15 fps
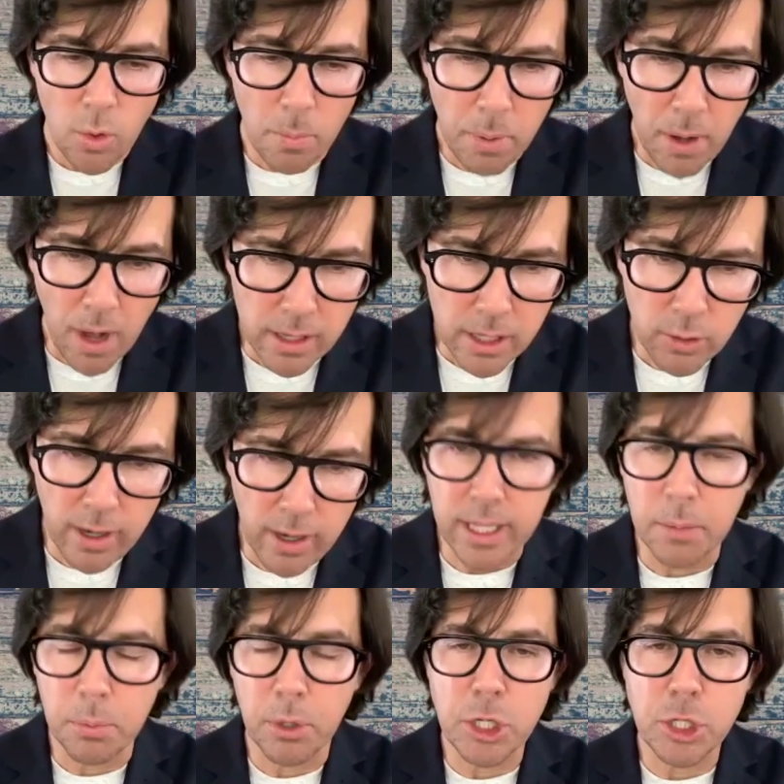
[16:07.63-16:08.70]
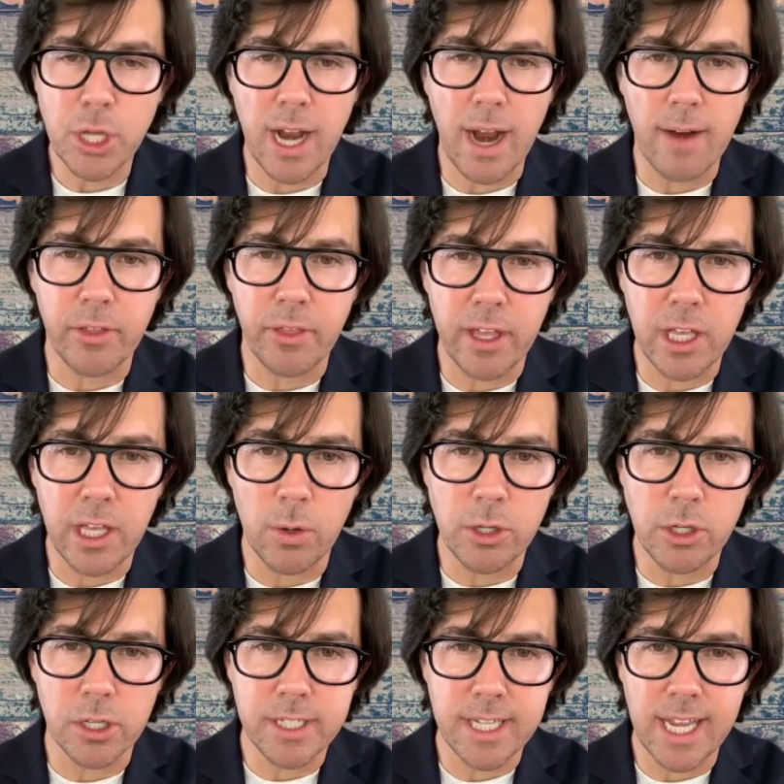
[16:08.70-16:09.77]
Well, Paula, greatly appreciate everything you
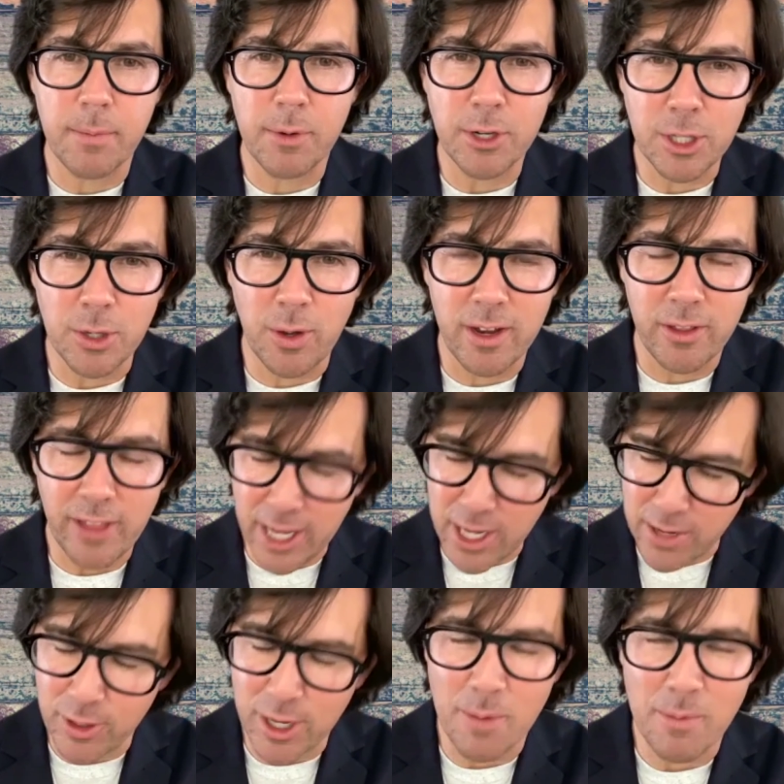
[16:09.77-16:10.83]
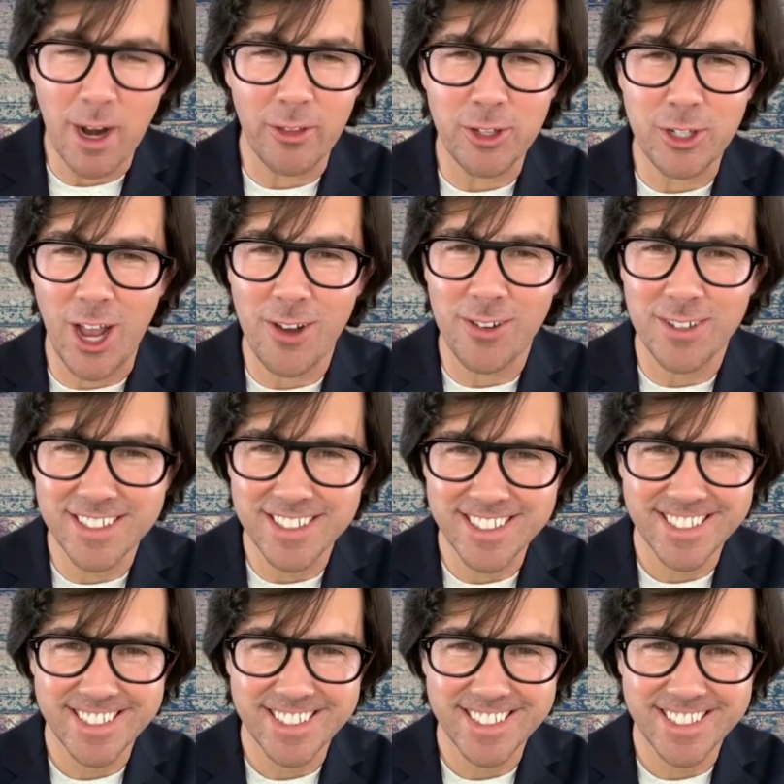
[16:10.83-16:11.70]
and your team are doing. Thank you for coming on the show.